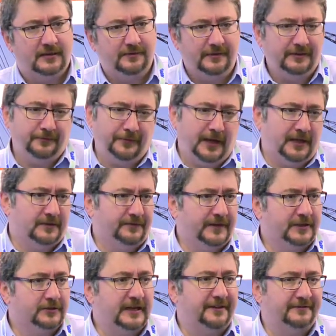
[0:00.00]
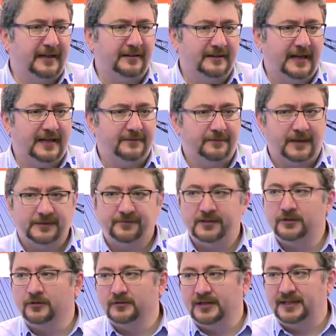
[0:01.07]
We could have done that, but we
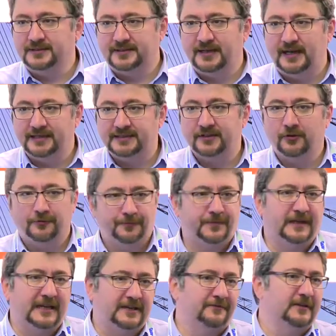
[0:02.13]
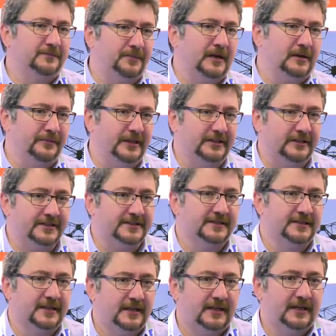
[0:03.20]
don't like the idea of playing with parameters
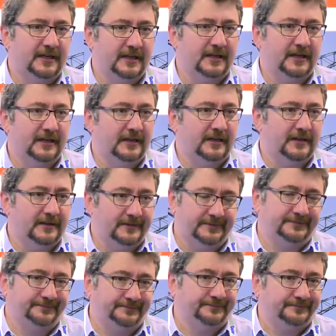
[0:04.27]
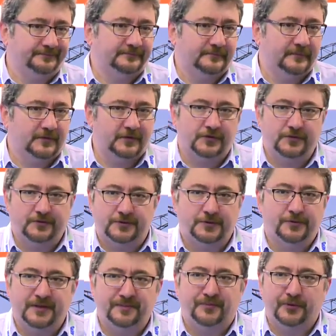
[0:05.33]

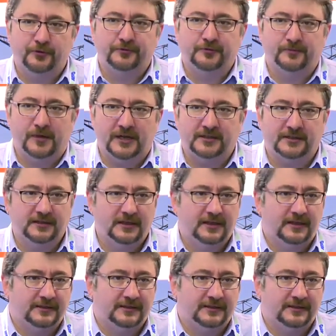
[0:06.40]
to improve the model.